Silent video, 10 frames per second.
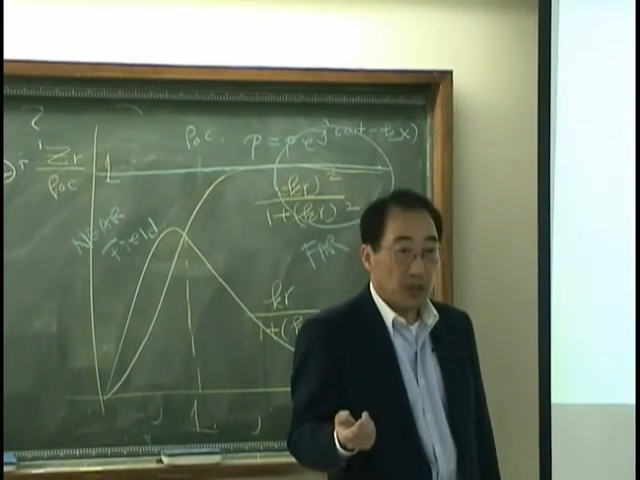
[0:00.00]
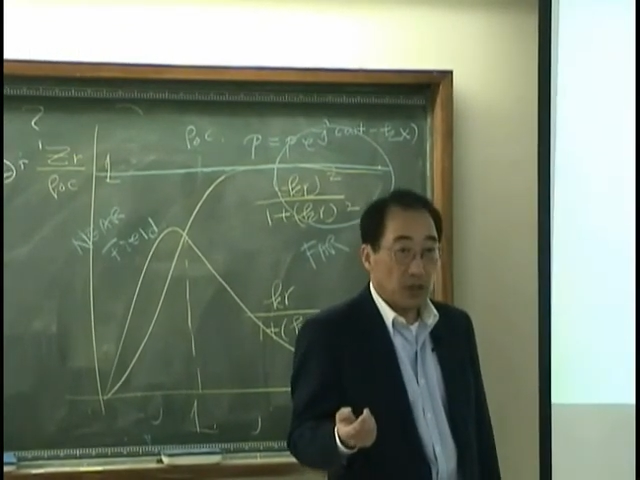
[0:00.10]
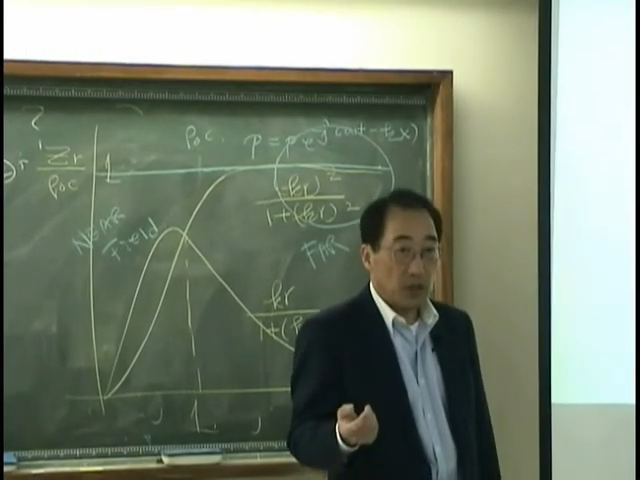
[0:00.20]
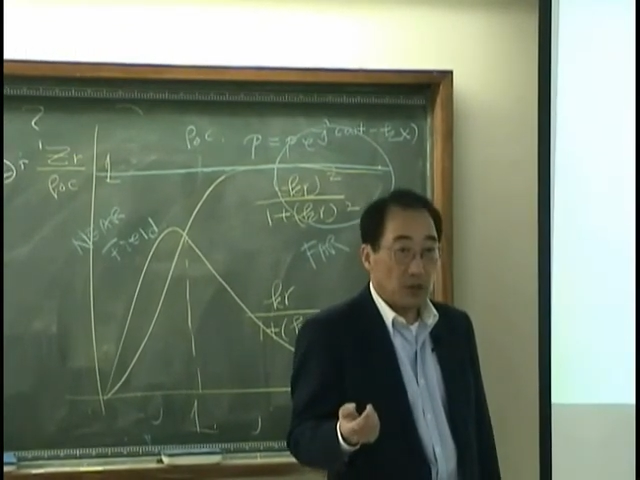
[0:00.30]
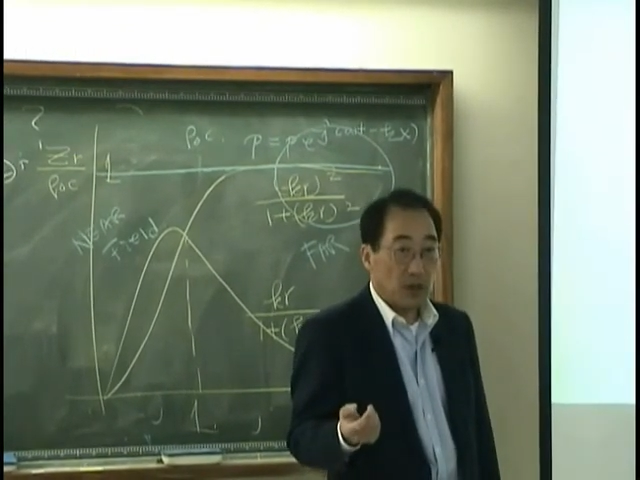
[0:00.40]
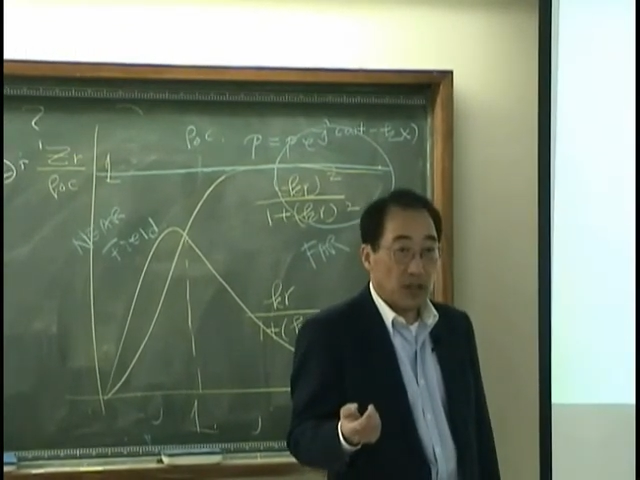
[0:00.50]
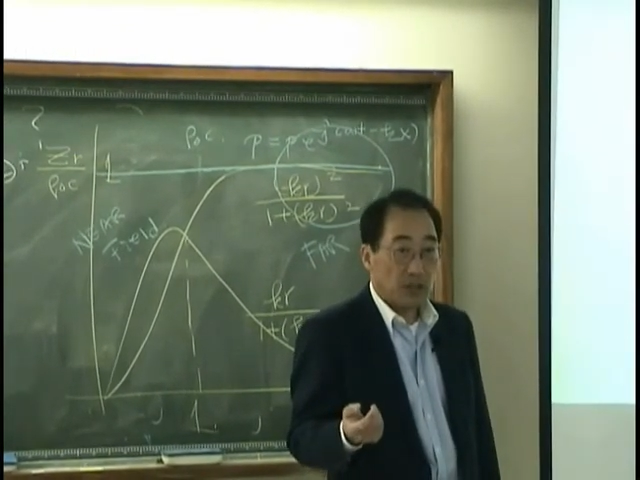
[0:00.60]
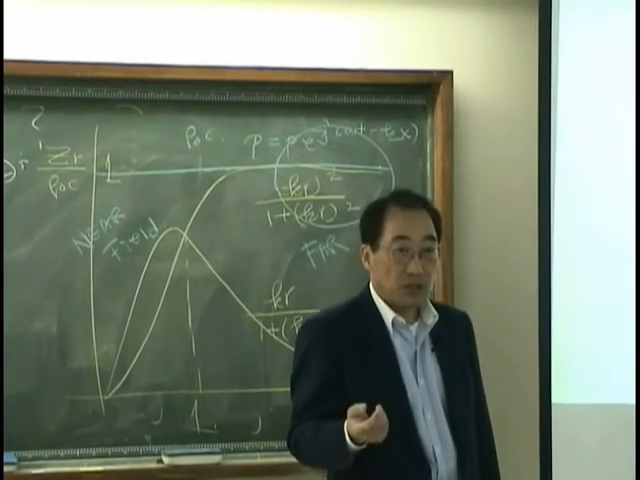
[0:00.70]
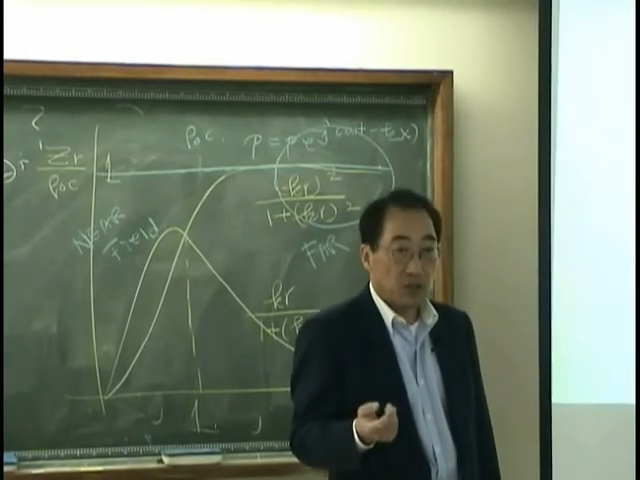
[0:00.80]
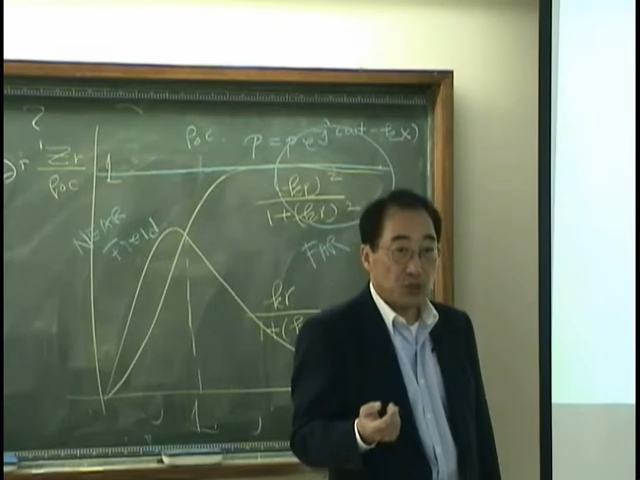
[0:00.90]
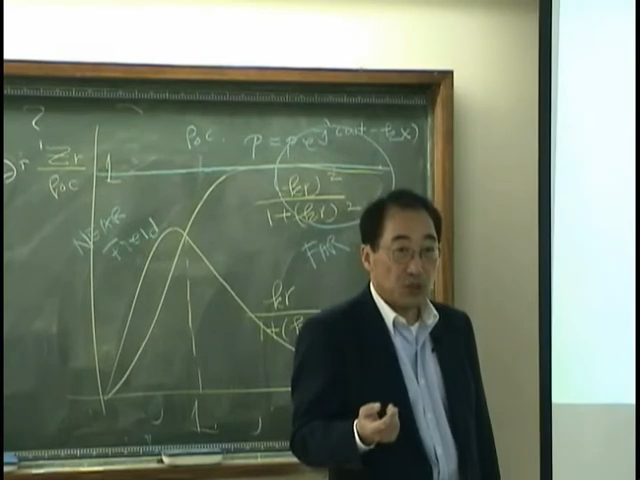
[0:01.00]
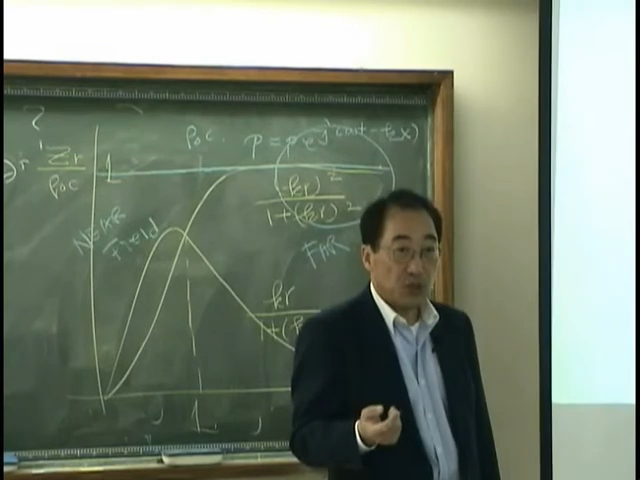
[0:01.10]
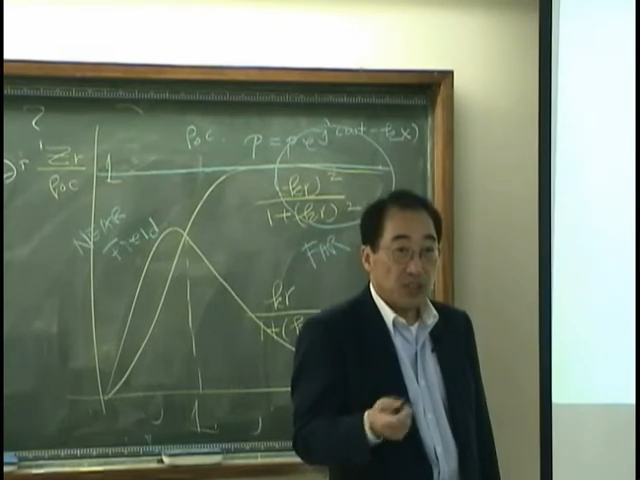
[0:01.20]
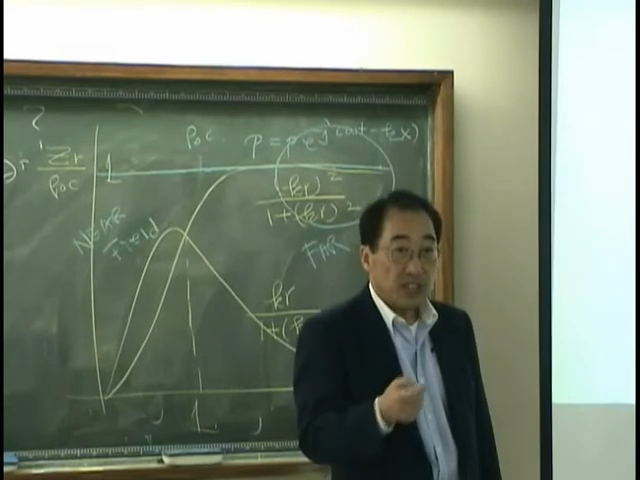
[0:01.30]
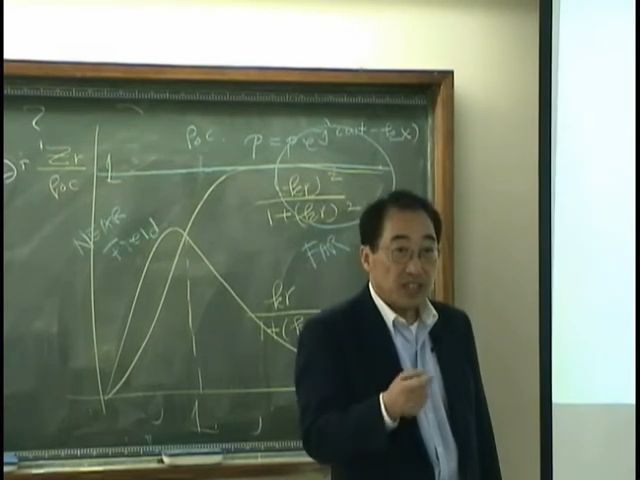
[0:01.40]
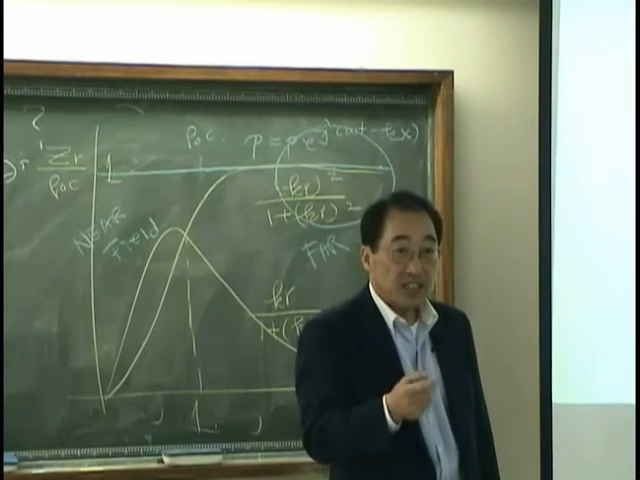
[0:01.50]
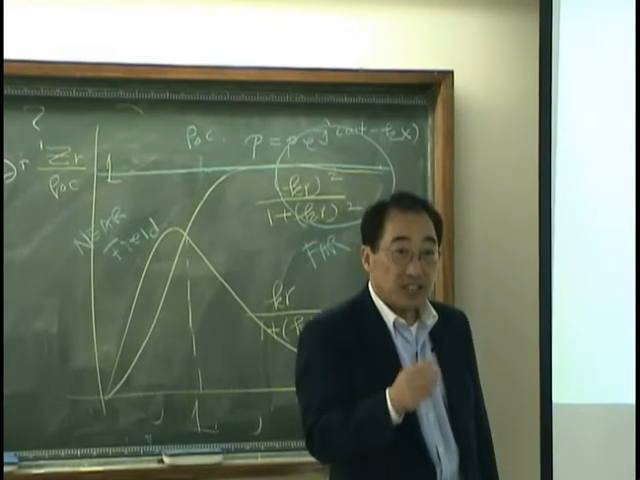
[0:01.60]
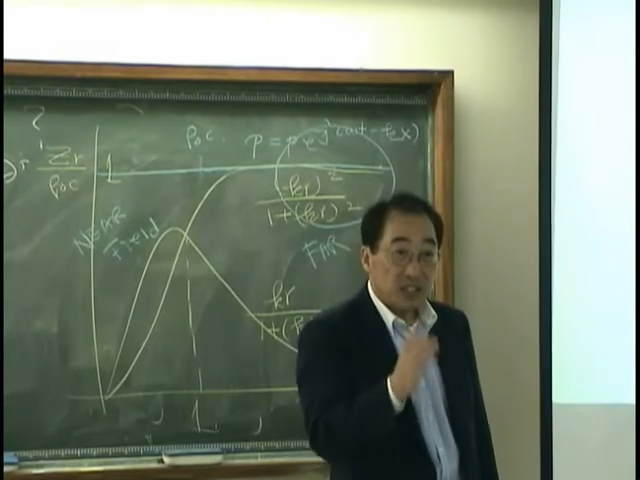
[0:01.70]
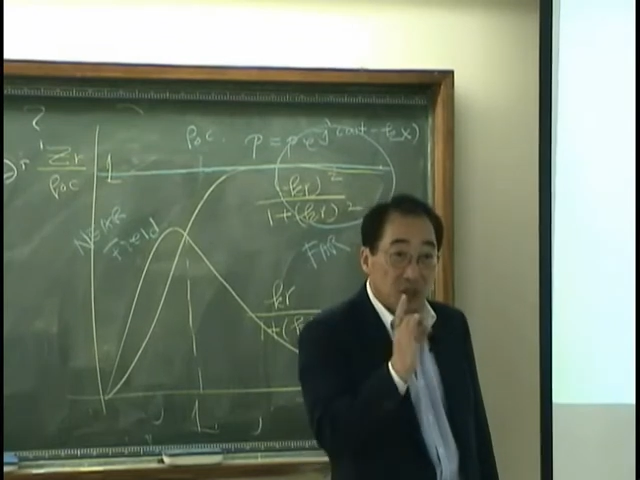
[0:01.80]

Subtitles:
I will ask you, is it